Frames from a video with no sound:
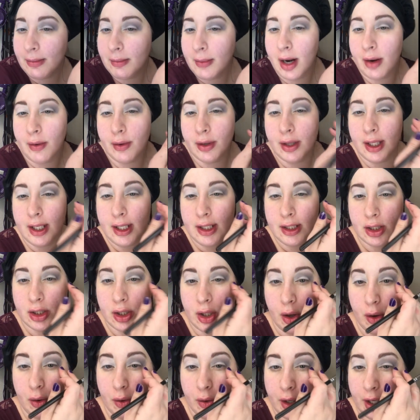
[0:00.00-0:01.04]
I'm not really
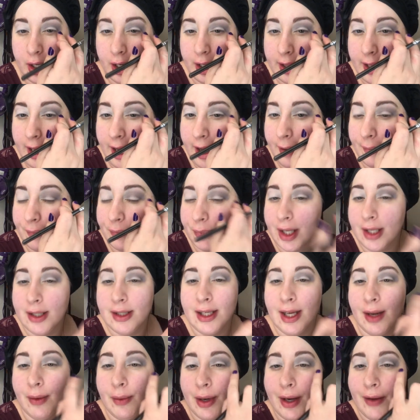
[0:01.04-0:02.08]
so good at that. And
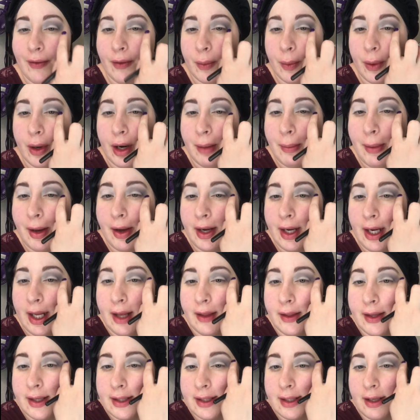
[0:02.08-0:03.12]
see, I won't even worry about any
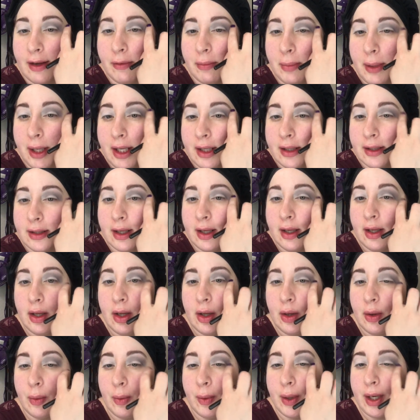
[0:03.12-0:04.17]
of this stuff because
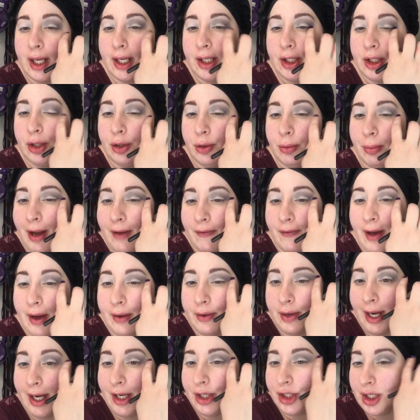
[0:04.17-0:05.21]
when I do my
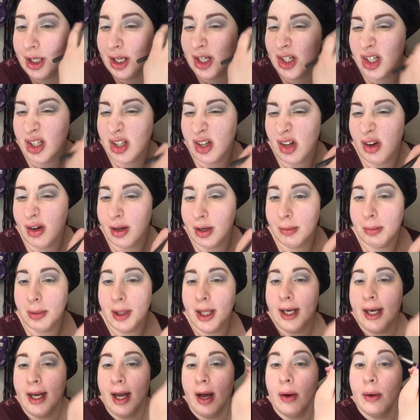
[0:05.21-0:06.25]
foundation, it's just all going to
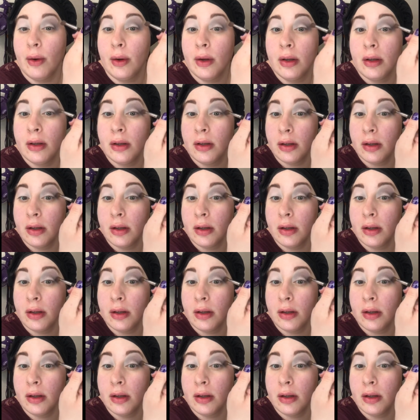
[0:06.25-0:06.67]
blend out.